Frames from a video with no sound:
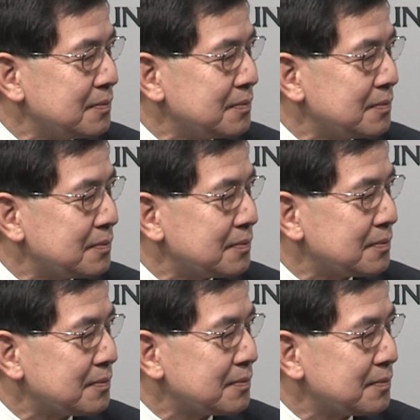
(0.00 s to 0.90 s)

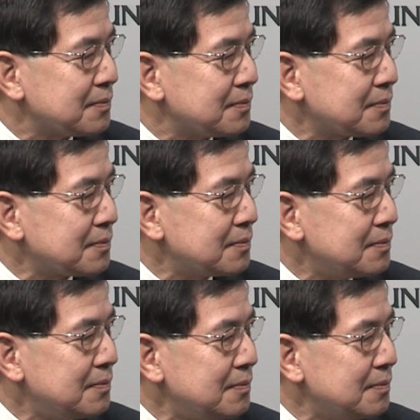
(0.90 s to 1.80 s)

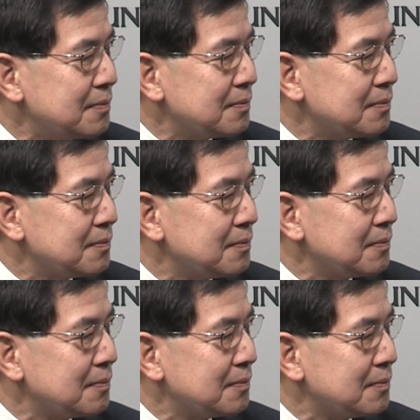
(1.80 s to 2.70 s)

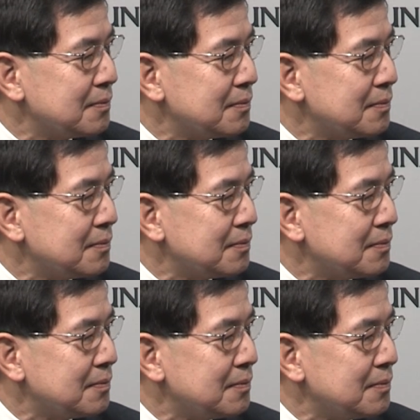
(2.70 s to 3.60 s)

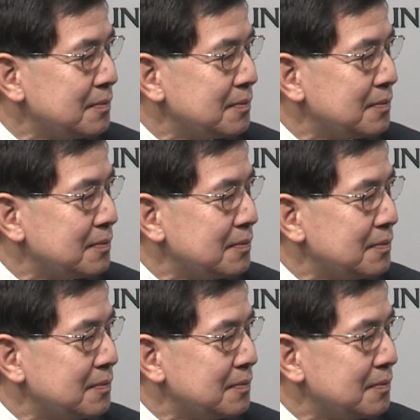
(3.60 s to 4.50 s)

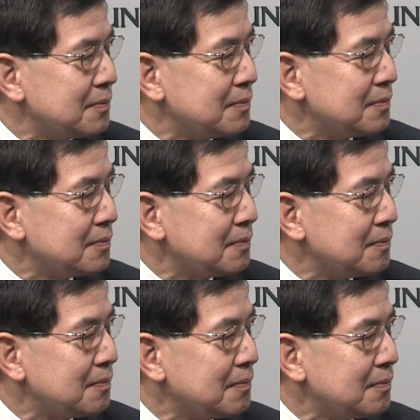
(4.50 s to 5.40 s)

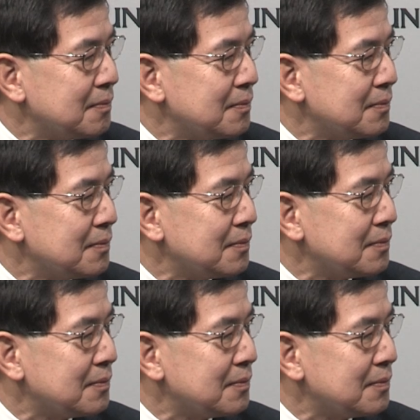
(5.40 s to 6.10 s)
This person isn't speaking.